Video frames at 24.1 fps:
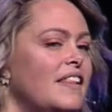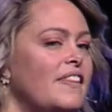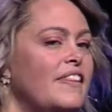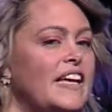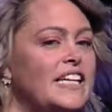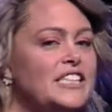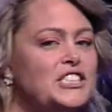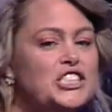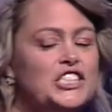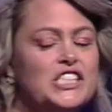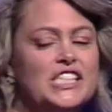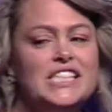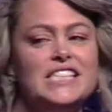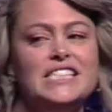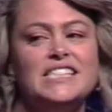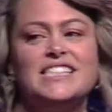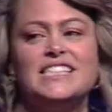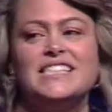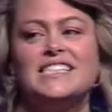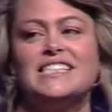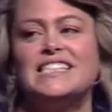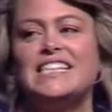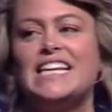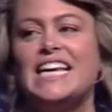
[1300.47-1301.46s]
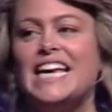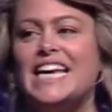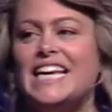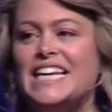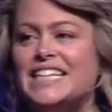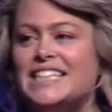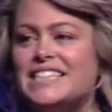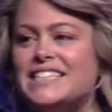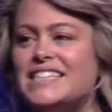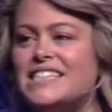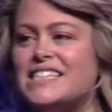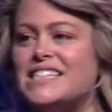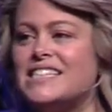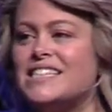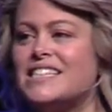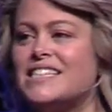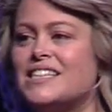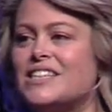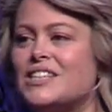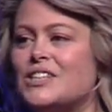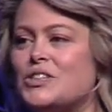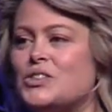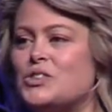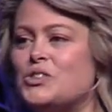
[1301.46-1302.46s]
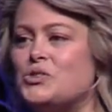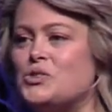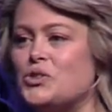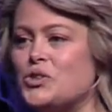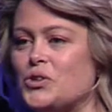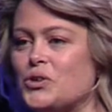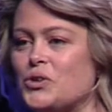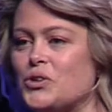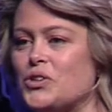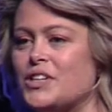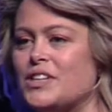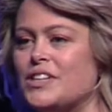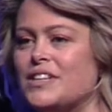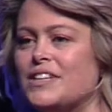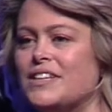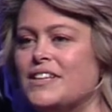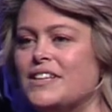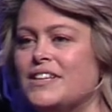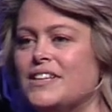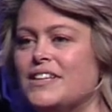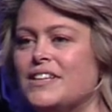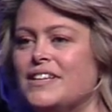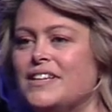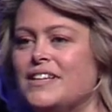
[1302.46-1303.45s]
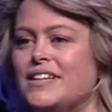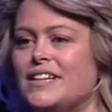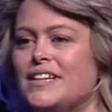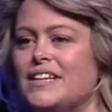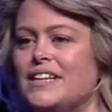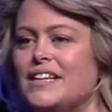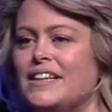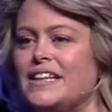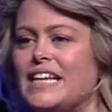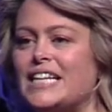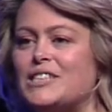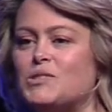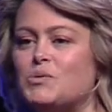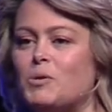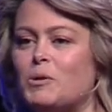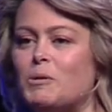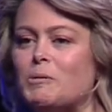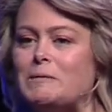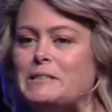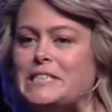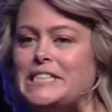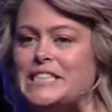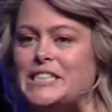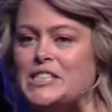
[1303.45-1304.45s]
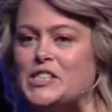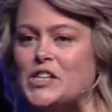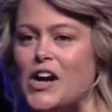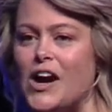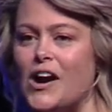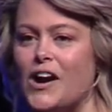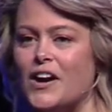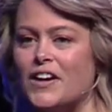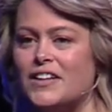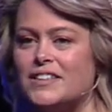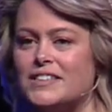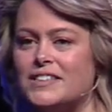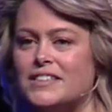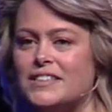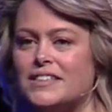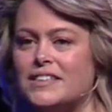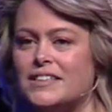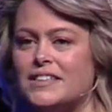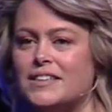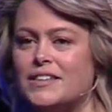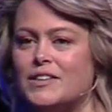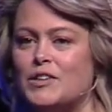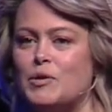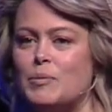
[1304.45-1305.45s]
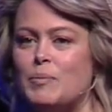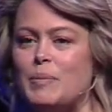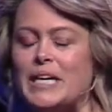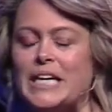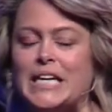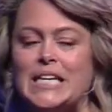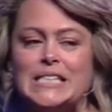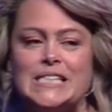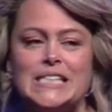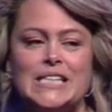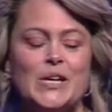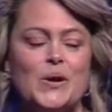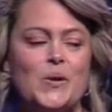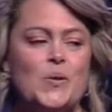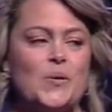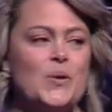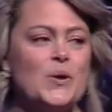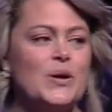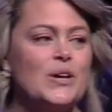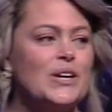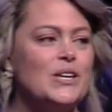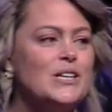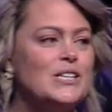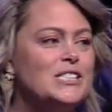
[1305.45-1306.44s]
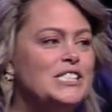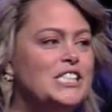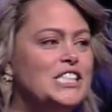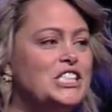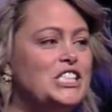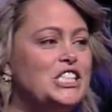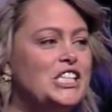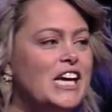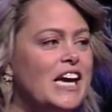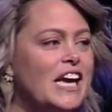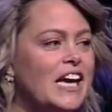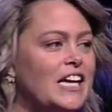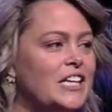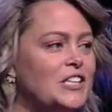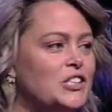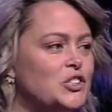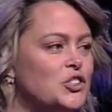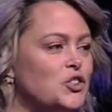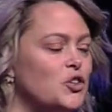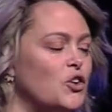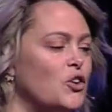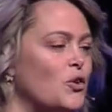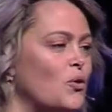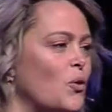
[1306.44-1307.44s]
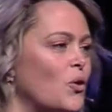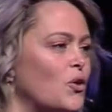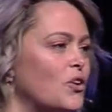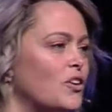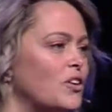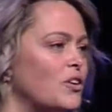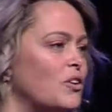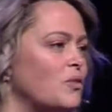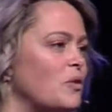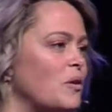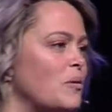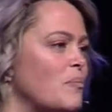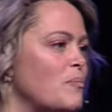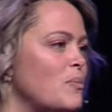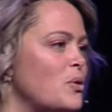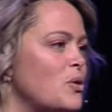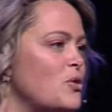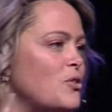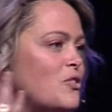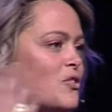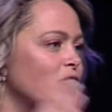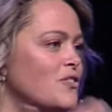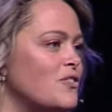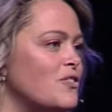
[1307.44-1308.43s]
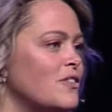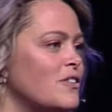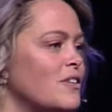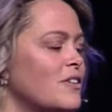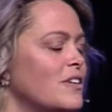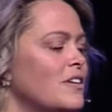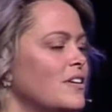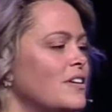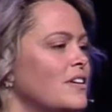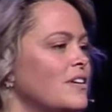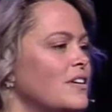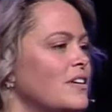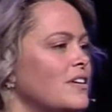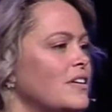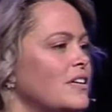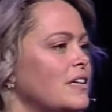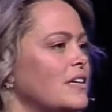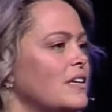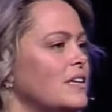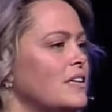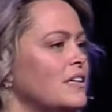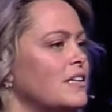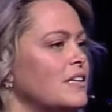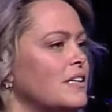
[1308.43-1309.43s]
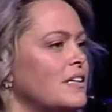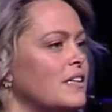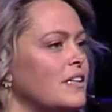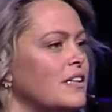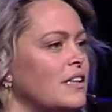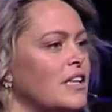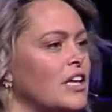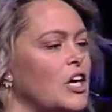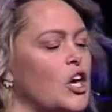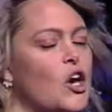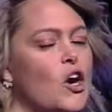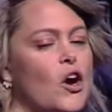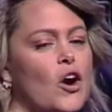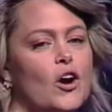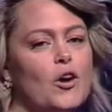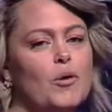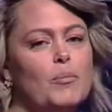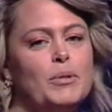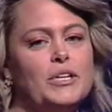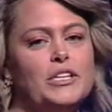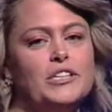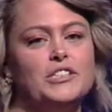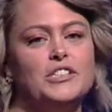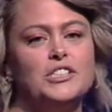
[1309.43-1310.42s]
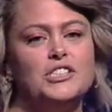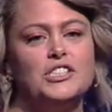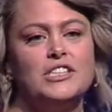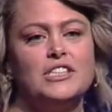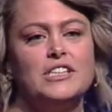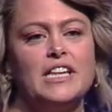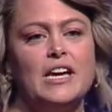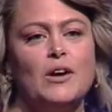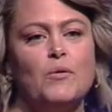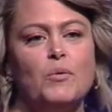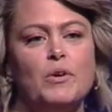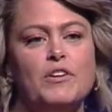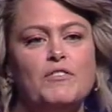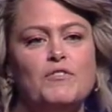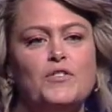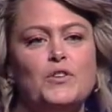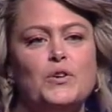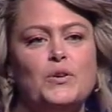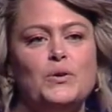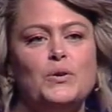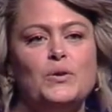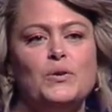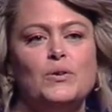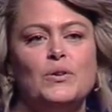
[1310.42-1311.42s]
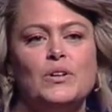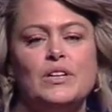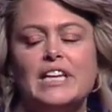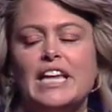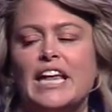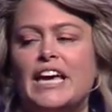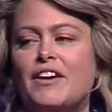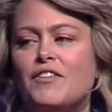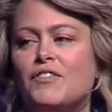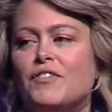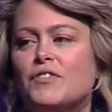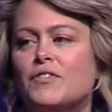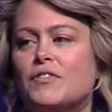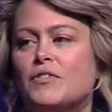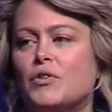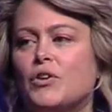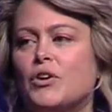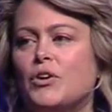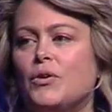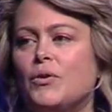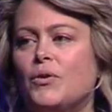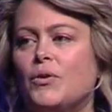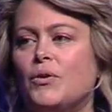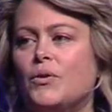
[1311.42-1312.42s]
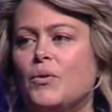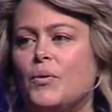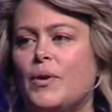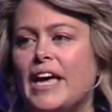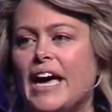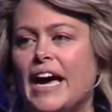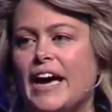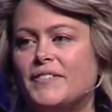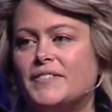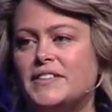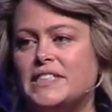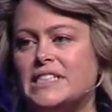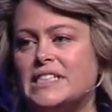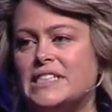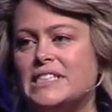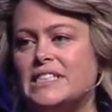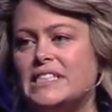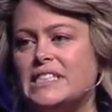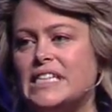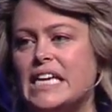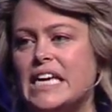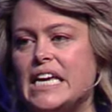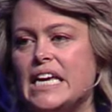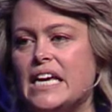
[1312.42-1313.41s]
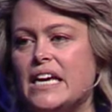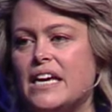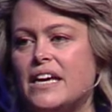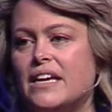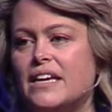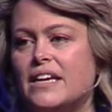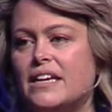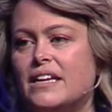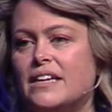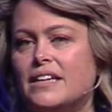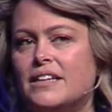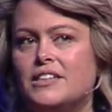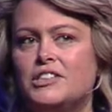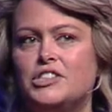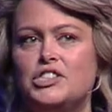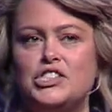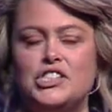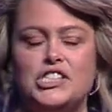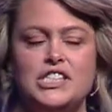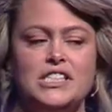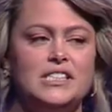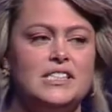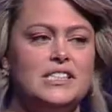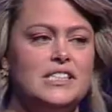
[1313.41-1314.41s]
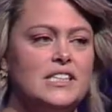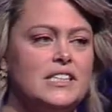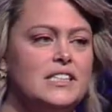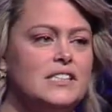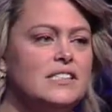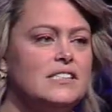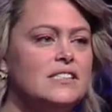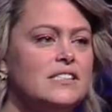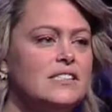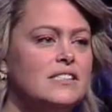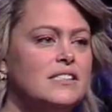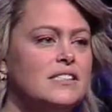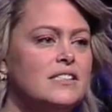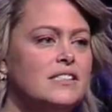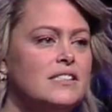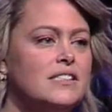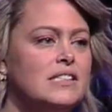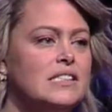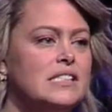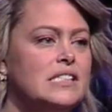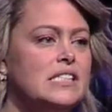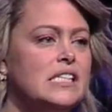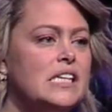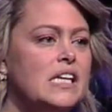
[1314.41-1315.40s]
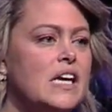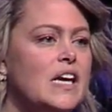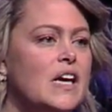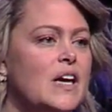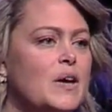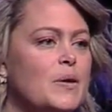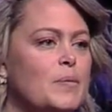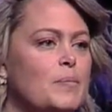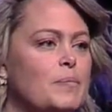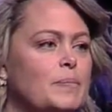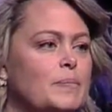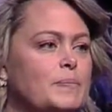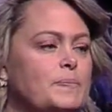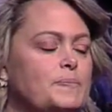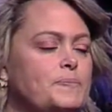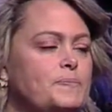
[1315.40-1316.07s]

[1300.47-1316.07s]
that Jesus is truth. That's where we start, because in order to change or in order to remove the garbage that we view life through, we have to see Jesus, see him.